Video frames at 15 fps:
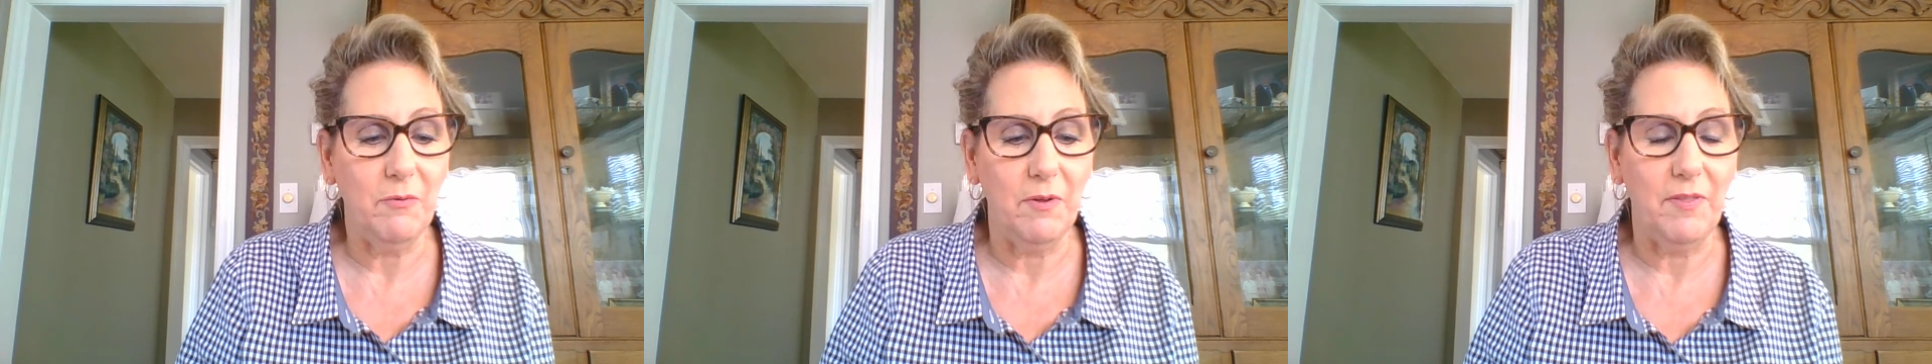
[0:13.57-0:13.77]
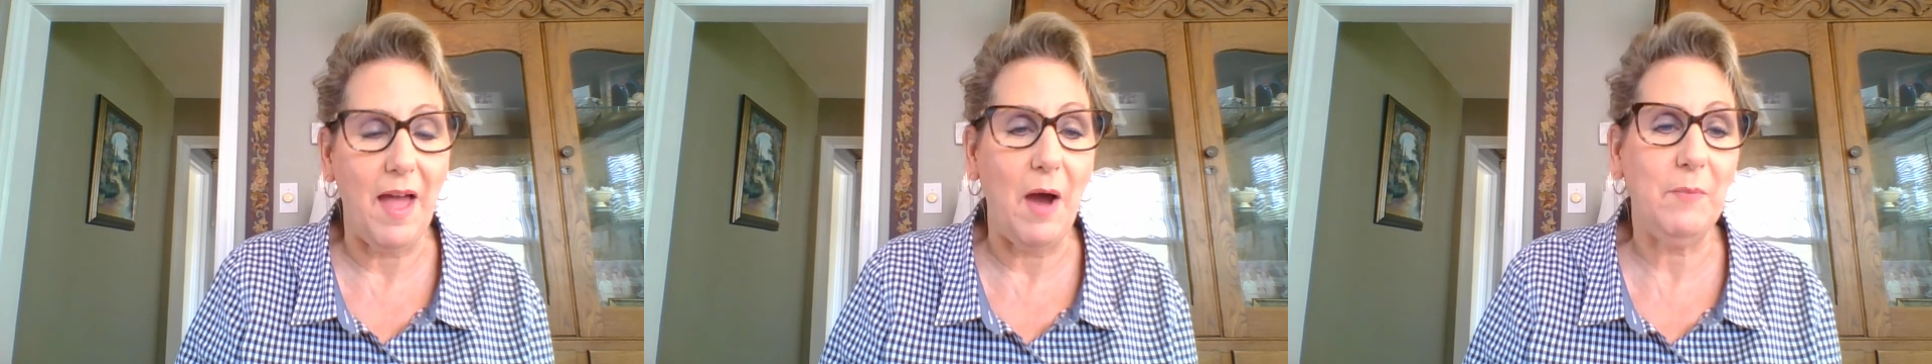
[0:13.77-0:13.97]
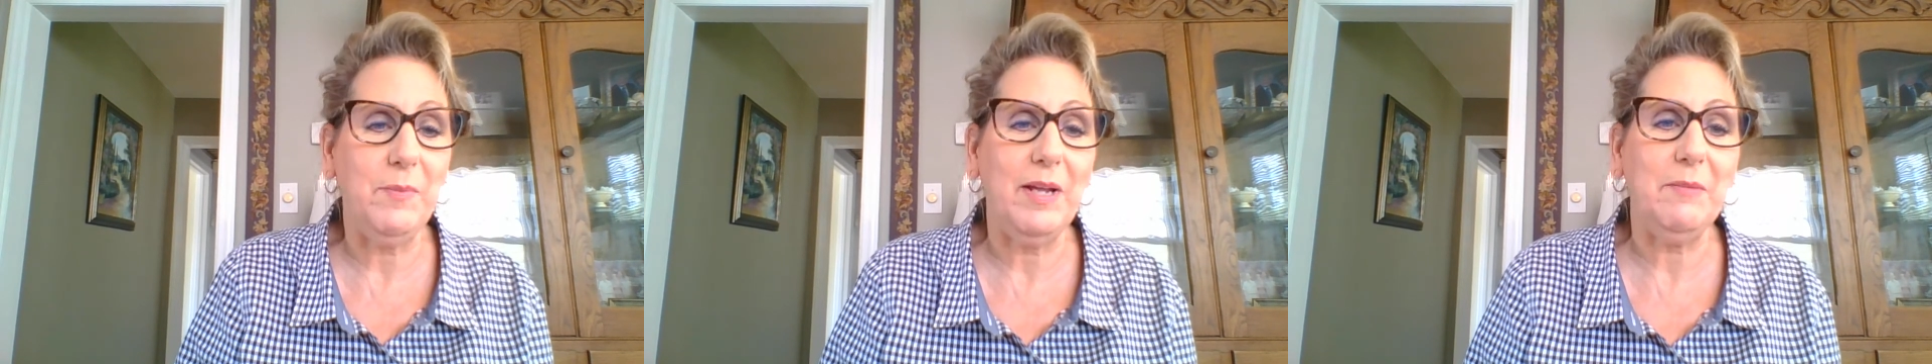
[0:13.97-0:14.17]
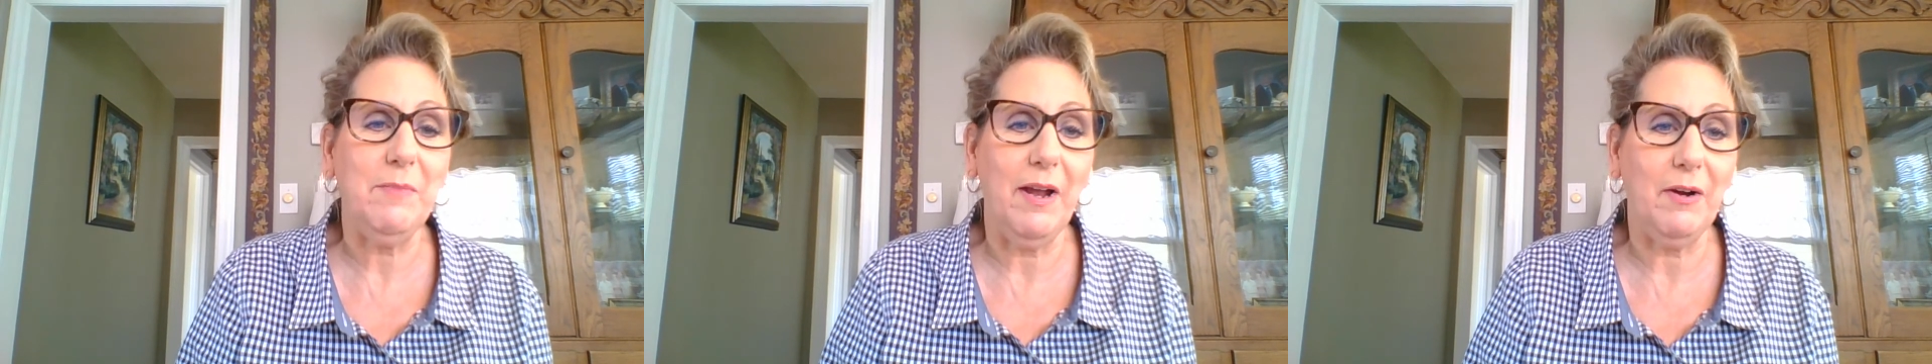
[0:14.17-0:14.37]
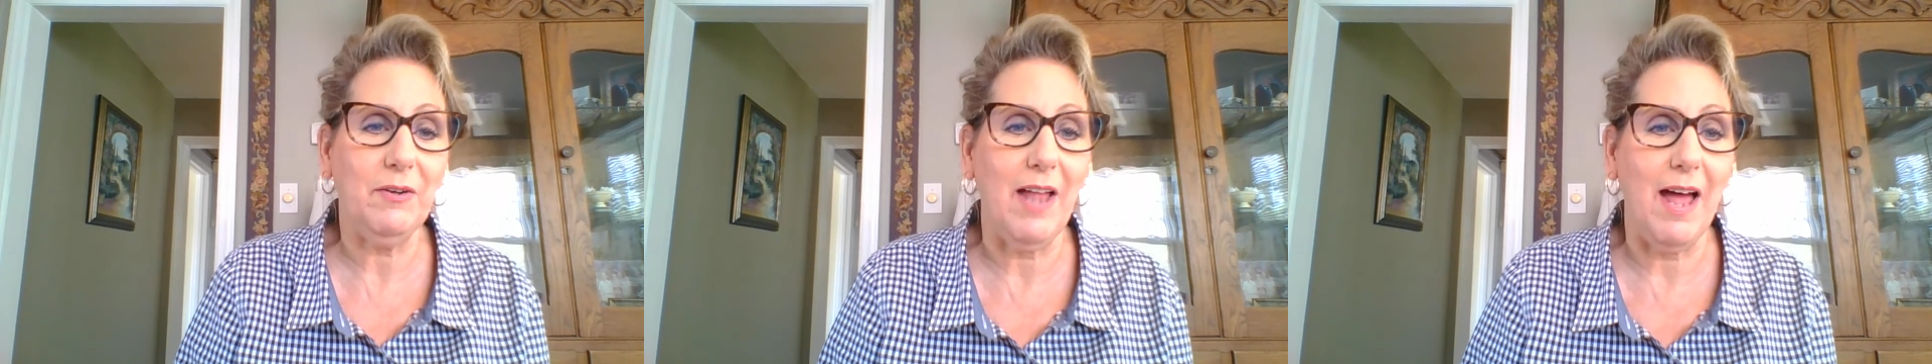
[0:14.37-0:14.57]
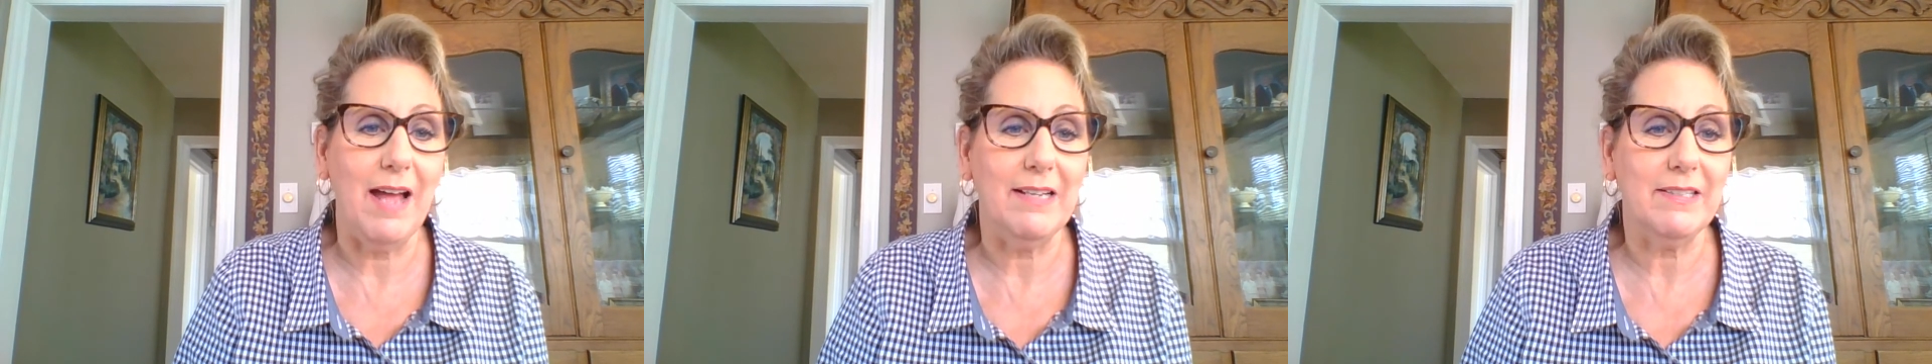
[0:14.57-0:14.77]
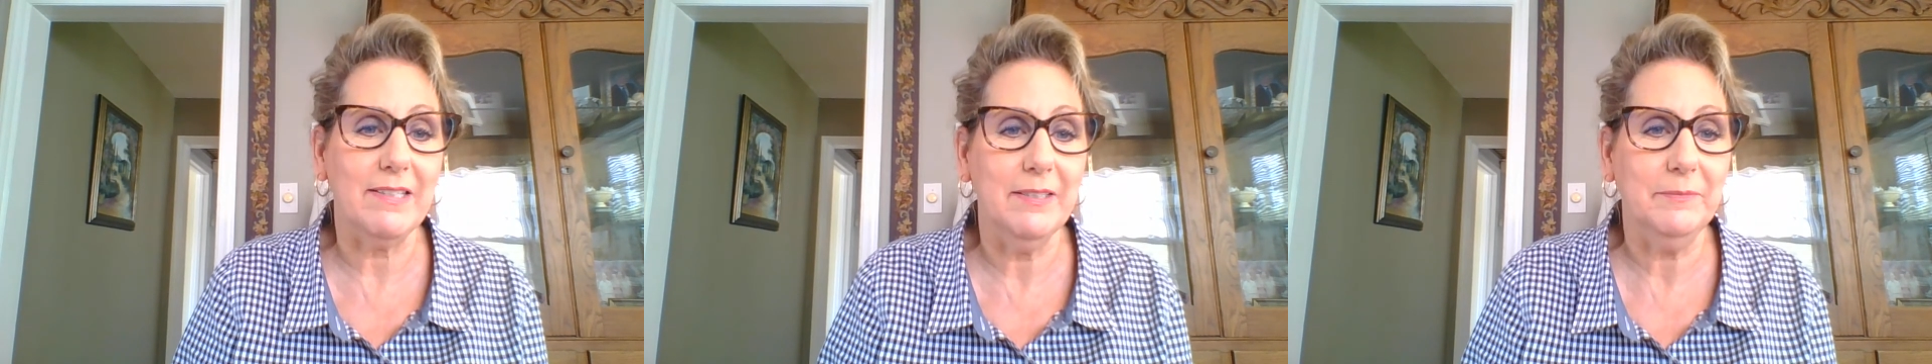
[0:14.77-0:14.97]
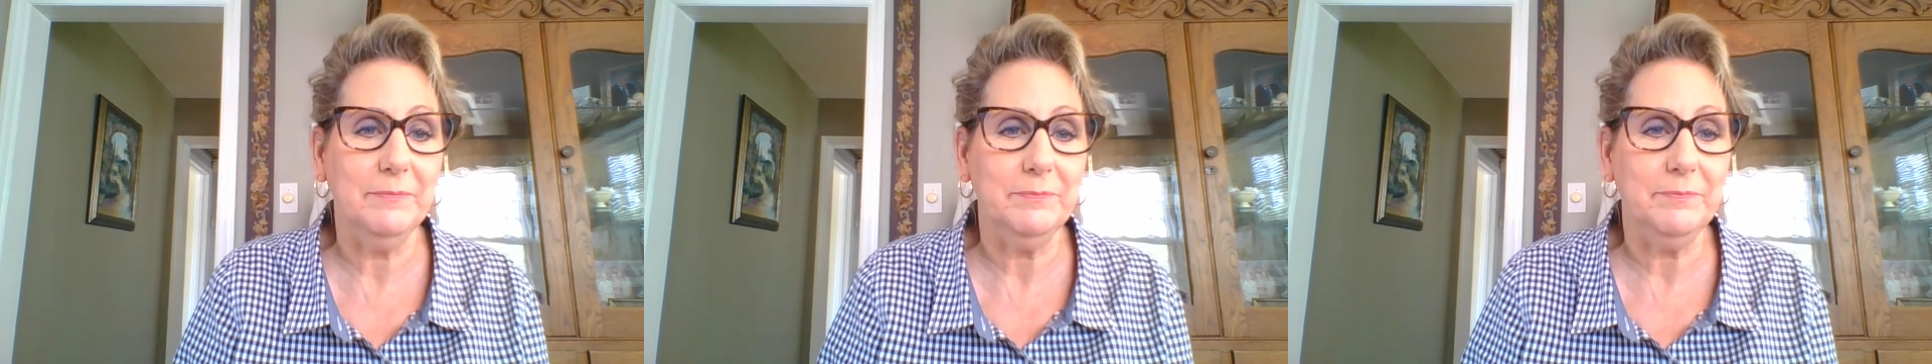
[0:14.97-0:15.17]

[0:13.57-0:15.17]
without being paralyzed.